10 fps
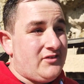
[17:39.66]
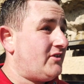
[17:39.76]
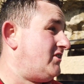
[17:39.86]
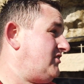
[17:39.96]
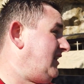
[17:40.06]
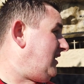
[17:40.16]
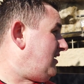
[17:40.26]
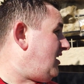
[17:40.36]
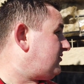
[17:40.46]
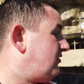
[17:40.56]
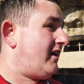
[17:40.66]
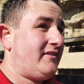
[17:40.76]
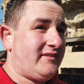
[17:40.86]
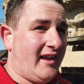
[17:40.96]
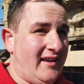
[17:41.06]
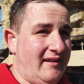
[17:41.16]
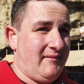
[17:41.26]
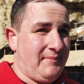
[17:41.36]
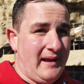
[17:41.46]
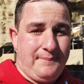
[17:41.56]
So just done our last ride of the day here
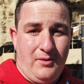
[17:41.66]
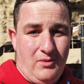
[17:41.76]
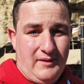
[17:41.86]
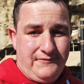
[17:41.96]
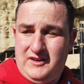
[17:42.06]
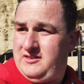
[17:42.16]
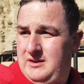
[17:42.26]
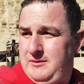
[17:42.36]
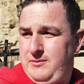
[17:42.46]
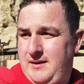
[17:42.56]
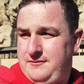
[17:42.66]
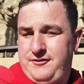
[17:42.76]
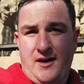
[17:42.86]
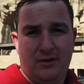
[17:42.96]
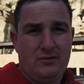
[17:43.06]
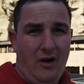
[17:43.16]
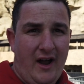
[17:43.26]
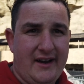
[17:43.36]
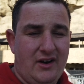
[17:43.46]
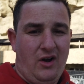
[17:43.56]
at Blackpool. We finished it with one final
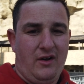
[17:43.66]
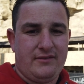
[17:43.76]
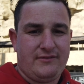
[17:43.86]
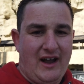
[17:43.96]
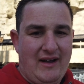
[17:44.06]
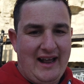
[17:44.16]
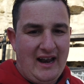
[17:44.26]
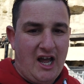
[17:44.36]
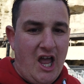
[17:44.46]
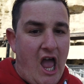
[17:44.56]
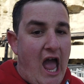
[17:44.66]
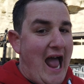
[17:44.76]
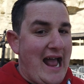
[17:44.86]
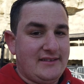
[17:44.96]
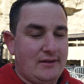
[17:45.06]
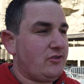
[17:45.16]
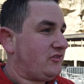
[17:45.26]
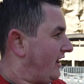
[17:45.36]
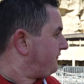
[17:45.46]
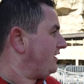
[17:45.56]
ride on Valhalla, and it was
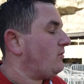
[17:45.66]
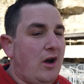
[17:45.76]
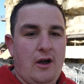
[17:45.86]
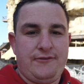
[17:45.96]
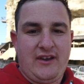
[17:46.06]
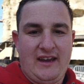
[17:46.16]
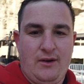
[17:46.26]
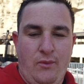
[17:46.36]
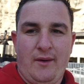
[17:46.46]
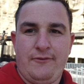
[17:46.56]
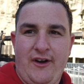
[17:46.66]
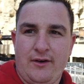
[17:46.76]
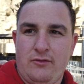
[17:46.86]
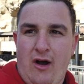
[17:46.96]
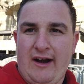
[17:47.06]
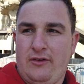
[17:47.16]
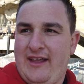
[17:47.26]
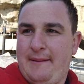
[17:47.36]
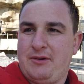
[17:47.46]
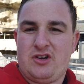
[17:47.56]
definitely worth taking one final ride on
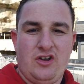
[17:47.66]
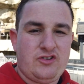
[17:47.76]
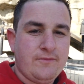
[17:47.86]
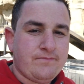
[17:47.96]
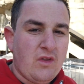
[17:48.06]
that, because